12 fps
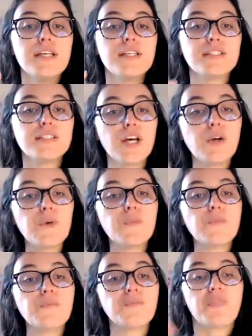
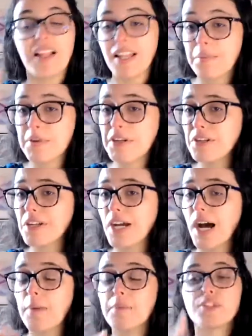So let me know in the
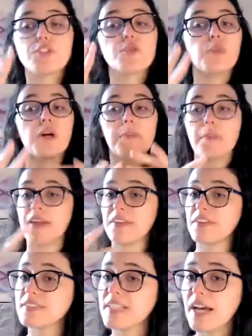comments what
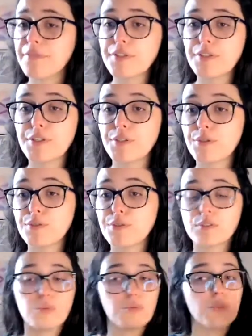methods have you
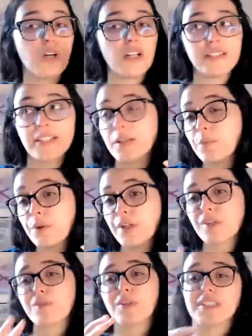used, what didn't
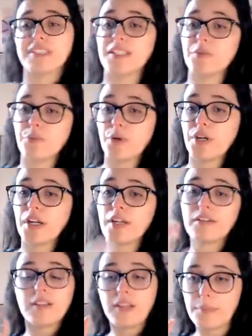work, what did
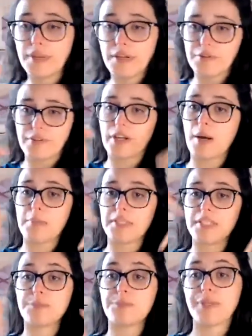work. Let me know in the
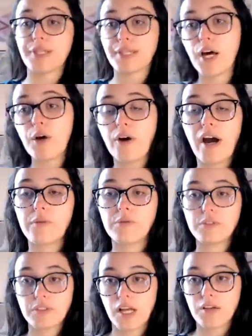comments below. I
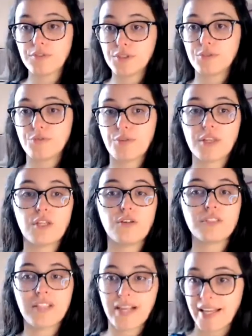would love to read
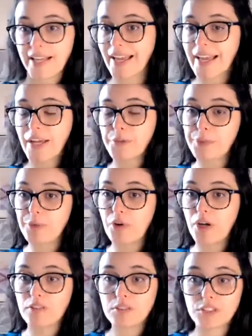those and help you
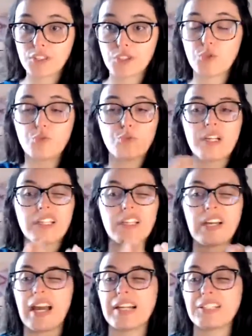out to what
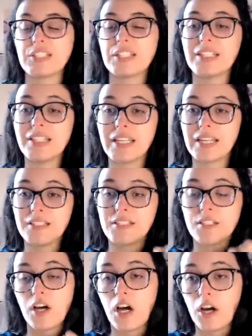your actually
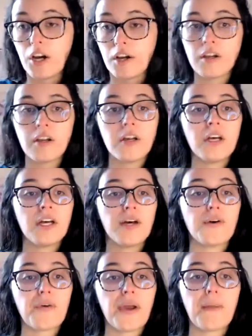needs are.
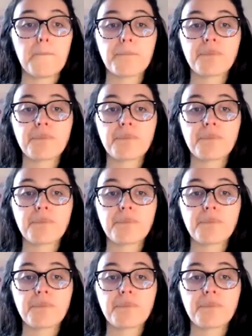Okay.